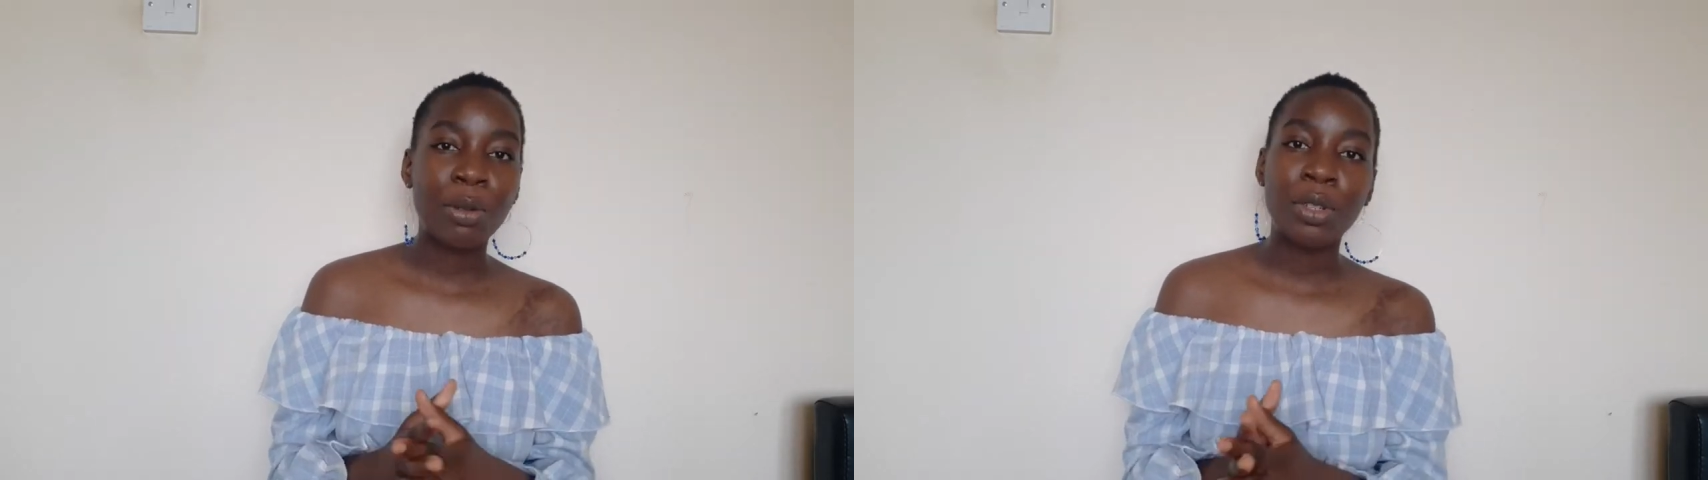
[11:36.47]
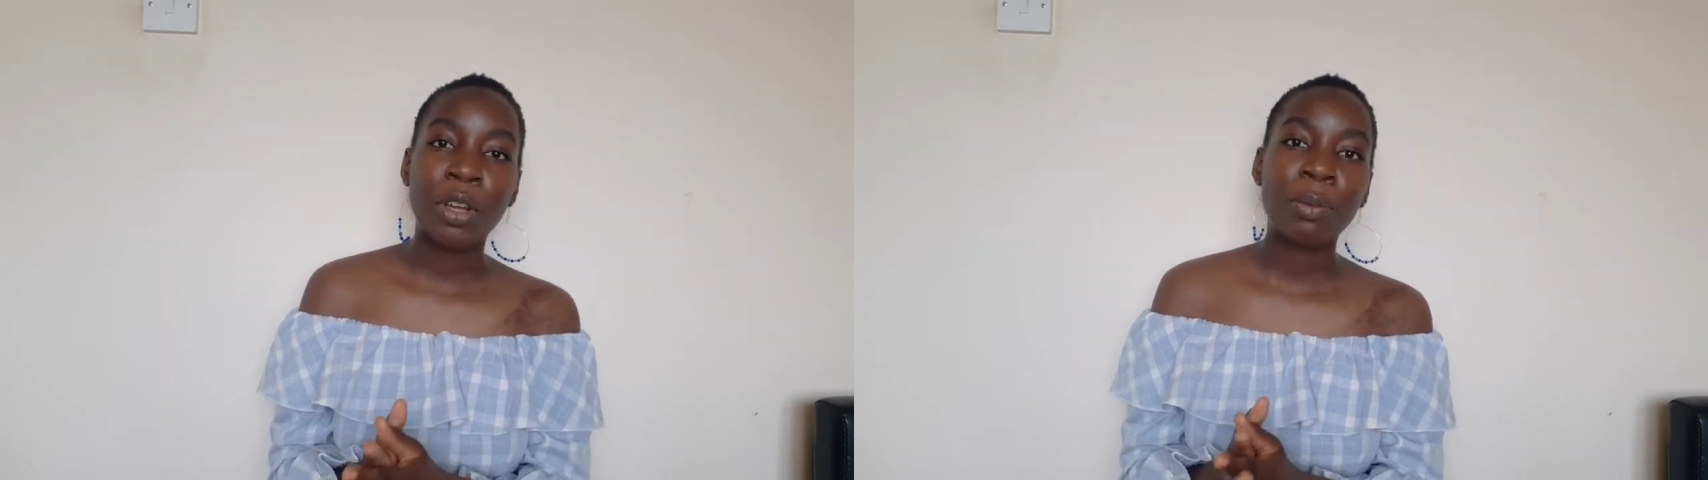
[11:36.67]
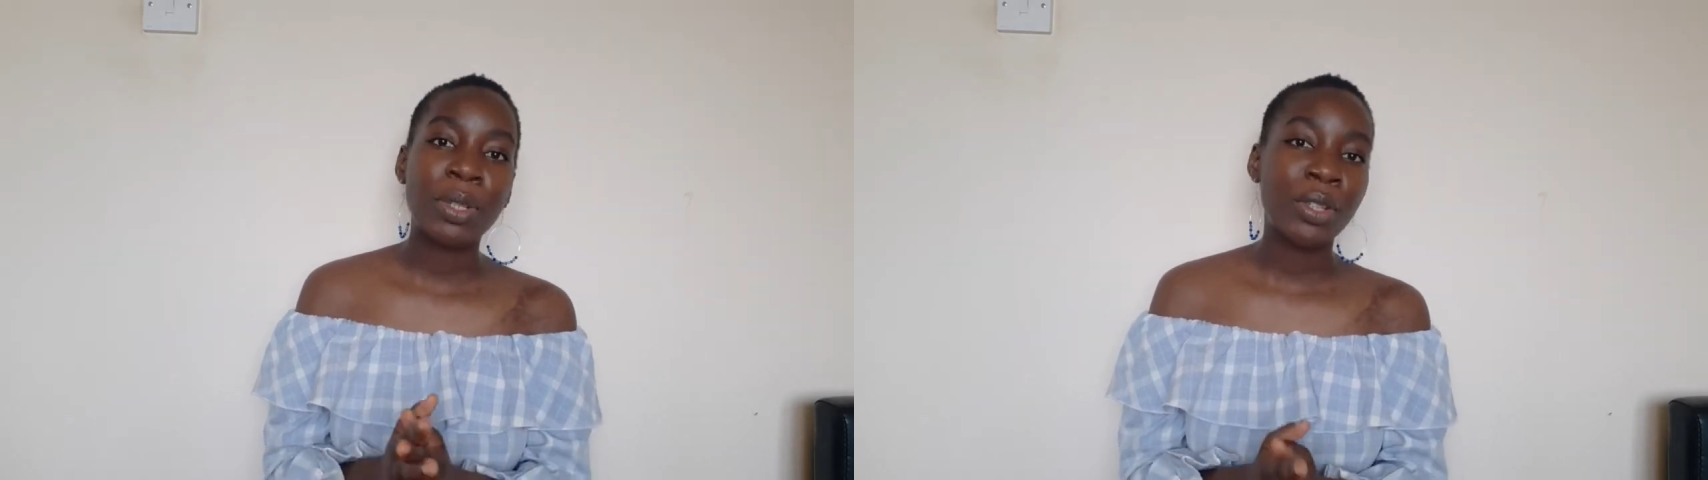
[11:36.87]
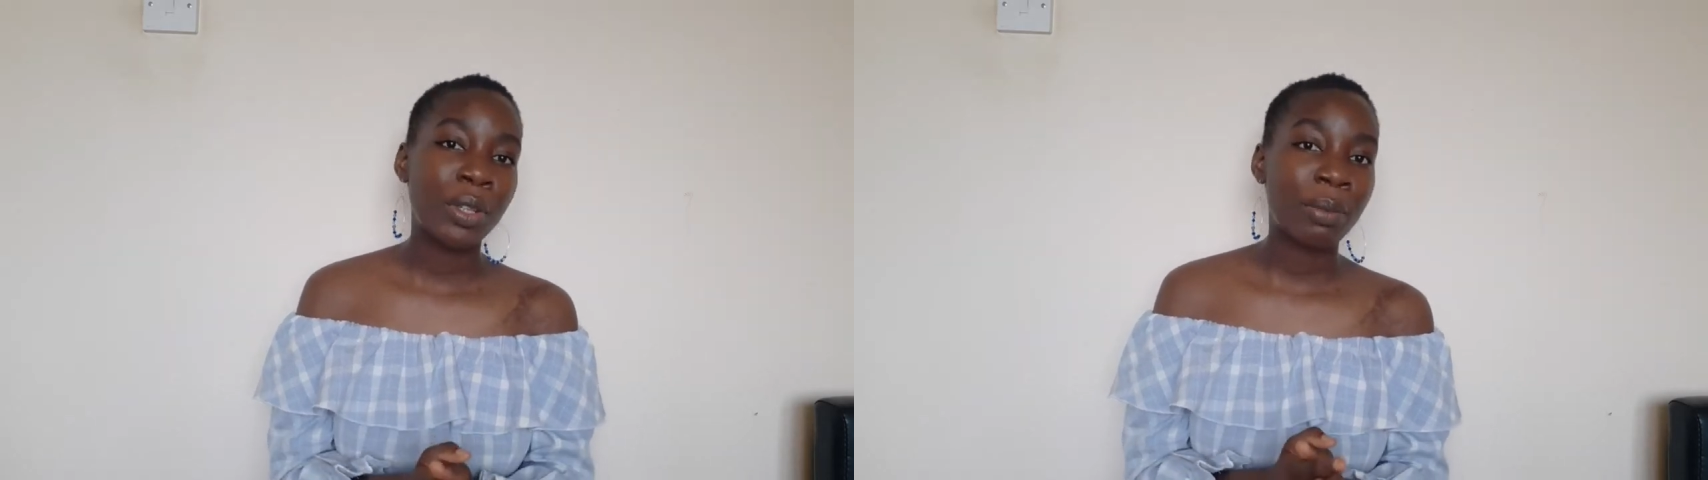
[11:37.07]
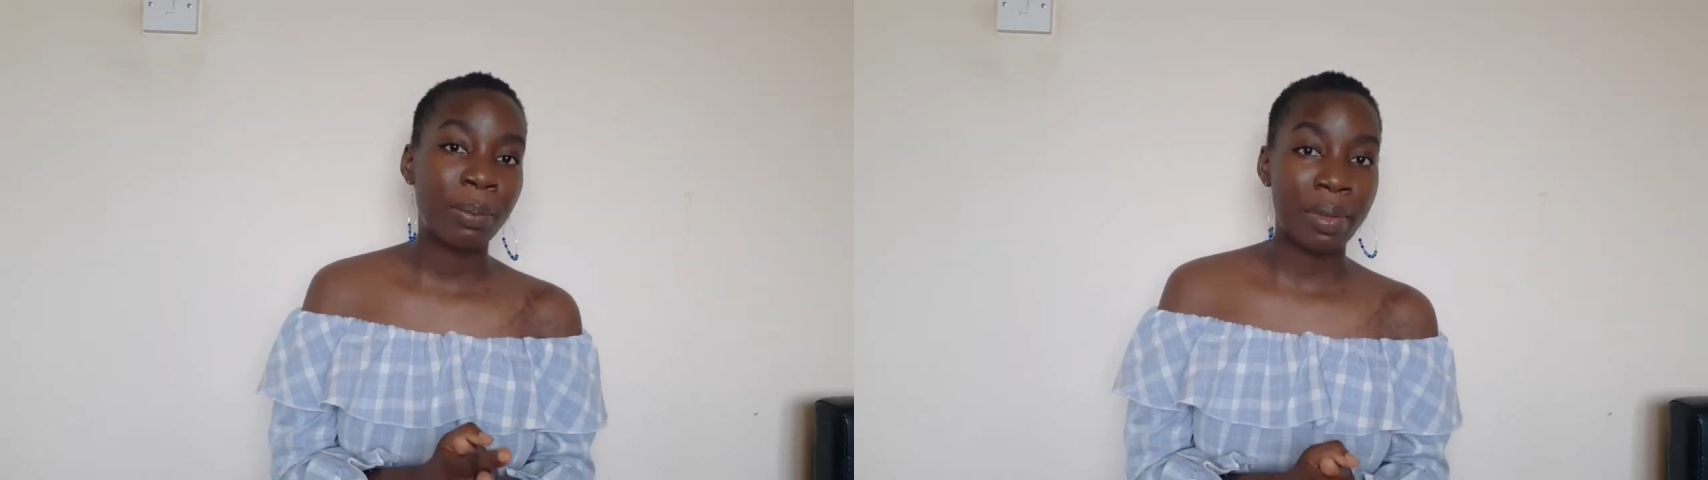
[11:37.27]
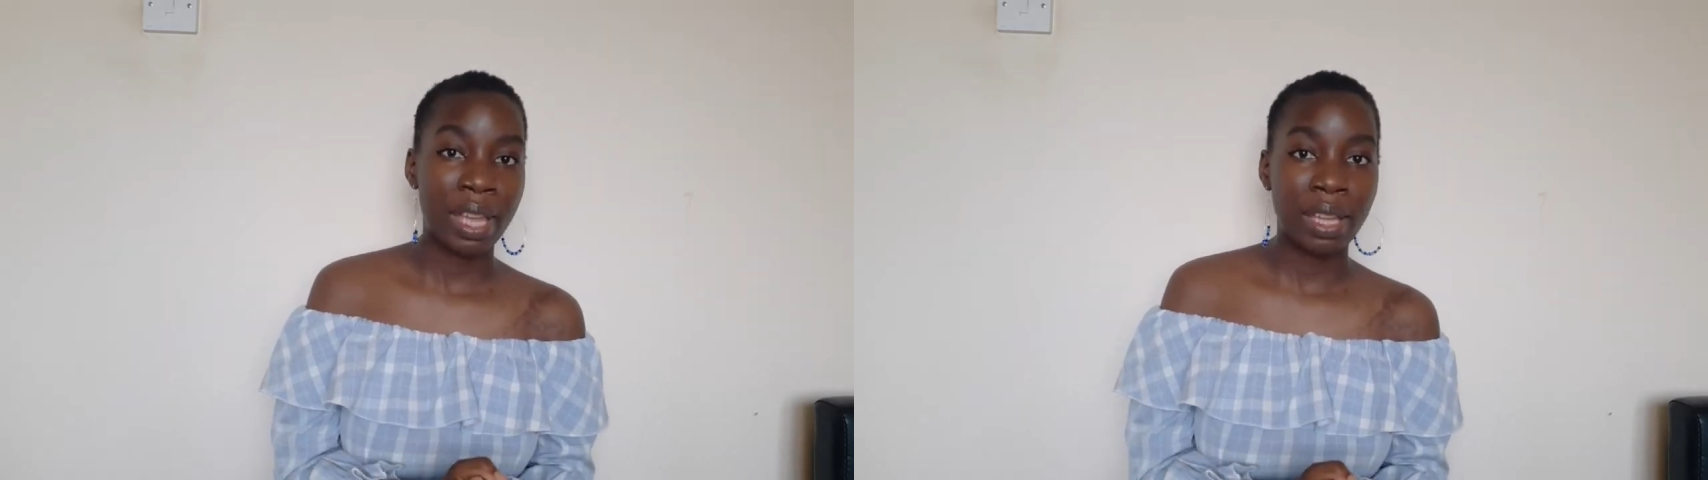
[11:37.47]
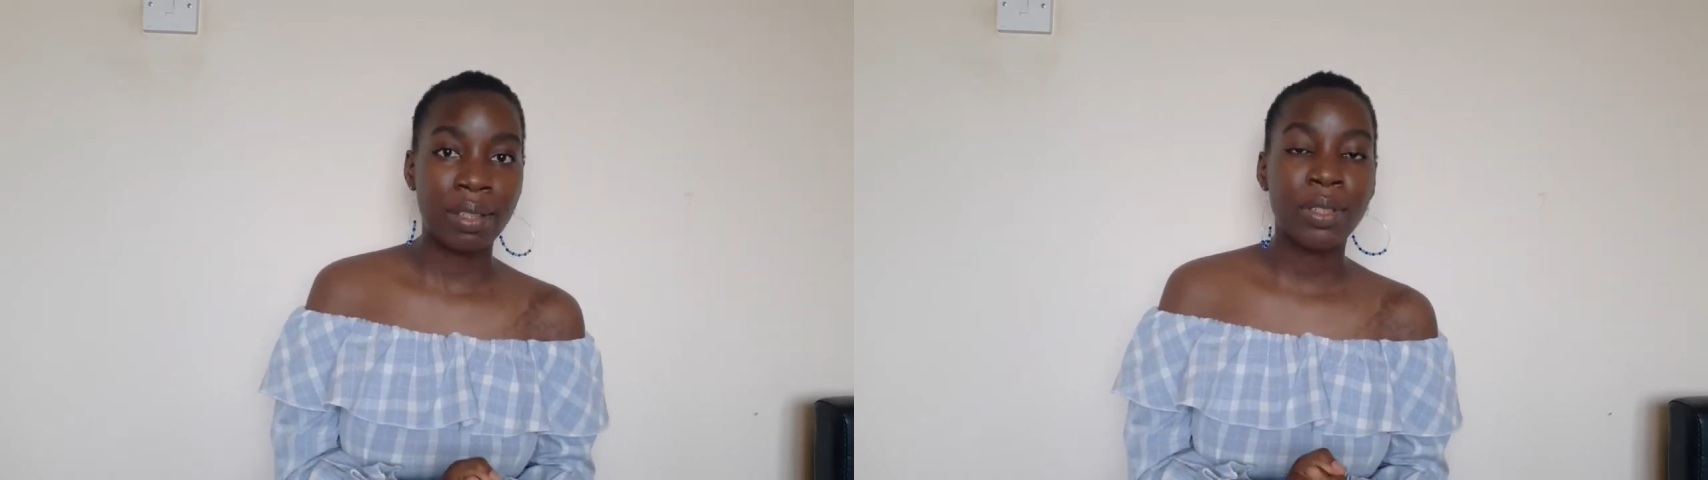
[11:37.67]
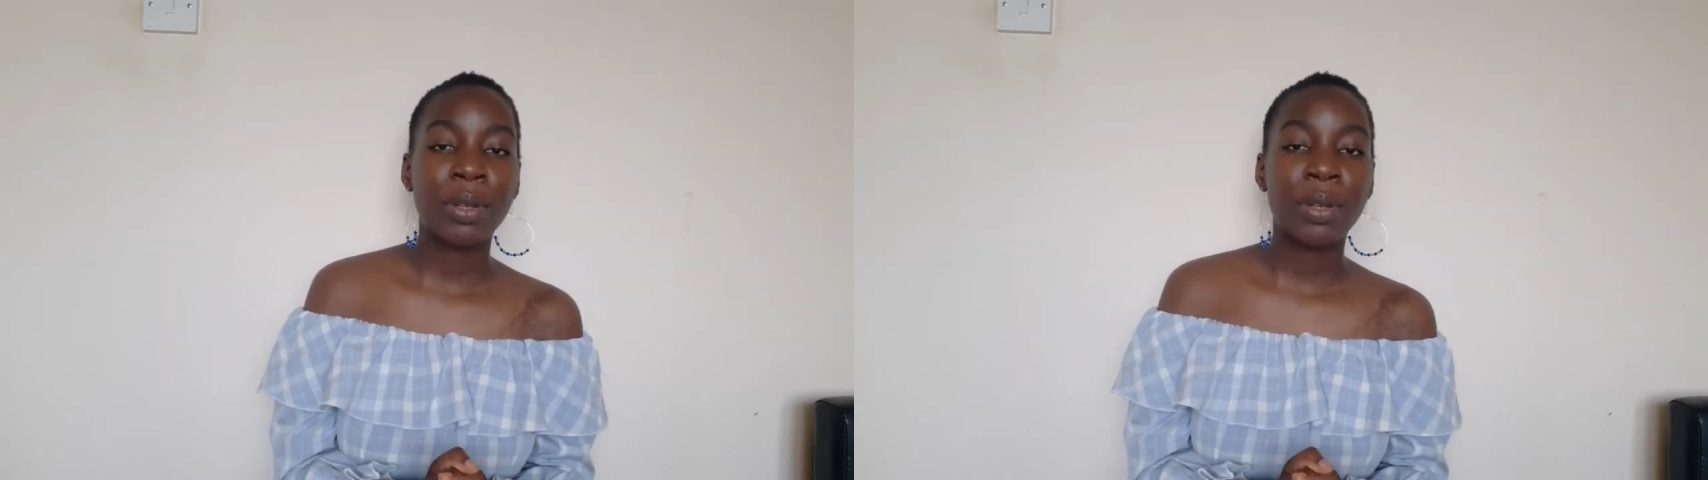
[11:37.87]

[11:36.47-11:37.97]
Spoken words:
autonomous human beings